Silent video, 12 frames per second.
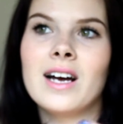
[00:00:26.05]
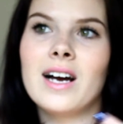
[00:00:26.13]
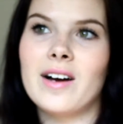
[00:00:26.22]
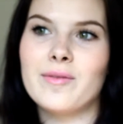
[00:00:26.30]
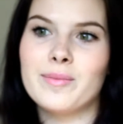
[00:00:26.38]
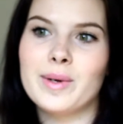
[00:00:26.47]

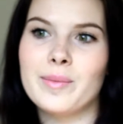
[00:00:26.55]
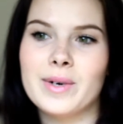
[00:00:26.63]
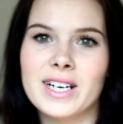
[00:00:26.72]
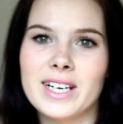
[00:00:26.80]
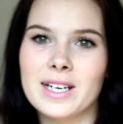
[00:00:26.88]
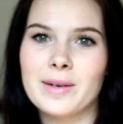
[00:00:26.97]
I haven't been
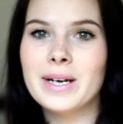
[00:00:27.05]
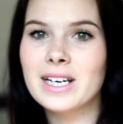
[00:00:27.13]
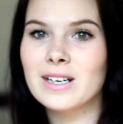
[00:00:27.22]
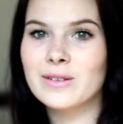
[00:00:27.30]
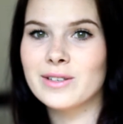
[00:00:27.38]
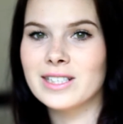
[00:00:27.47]
buying any
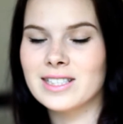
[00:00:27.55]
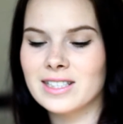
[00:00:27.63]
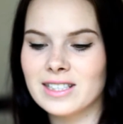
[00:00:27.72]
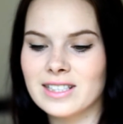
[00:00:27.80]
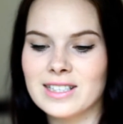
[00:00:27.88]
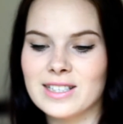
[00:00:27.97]
makeup
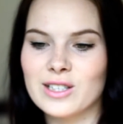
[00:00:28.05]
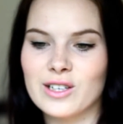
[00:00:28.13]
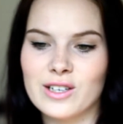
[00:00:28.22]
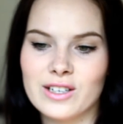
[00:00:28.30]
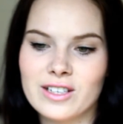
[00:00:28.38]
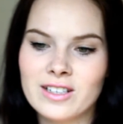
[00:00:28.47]
recently,
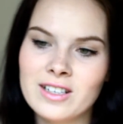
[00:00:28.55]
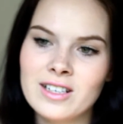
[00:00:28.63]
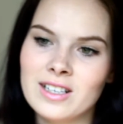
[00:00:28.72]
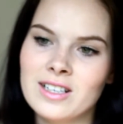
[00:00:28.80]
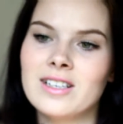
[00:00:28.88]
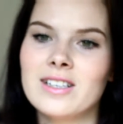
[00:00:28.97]
so
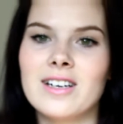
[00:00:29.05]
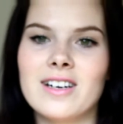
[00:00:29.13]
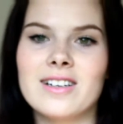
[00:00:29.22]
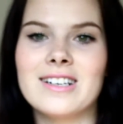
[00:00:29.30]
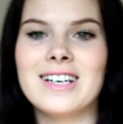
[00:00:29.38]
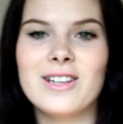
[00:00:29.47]

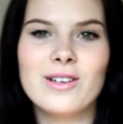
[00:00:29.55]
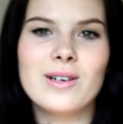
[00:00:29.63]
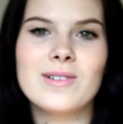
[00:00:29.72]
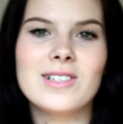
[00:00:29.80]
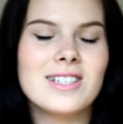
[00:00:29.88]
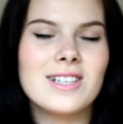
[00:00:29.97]
yeah, I thought
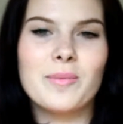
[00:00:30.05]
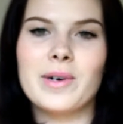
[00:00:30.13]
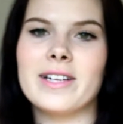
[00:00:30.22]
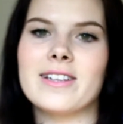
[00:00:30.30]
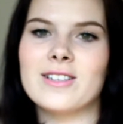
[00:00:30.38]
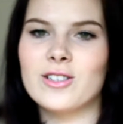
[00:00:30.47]
I would just
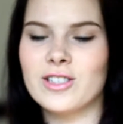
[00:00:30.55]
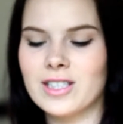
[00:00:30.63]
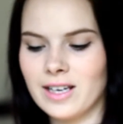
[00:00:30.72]
combine the two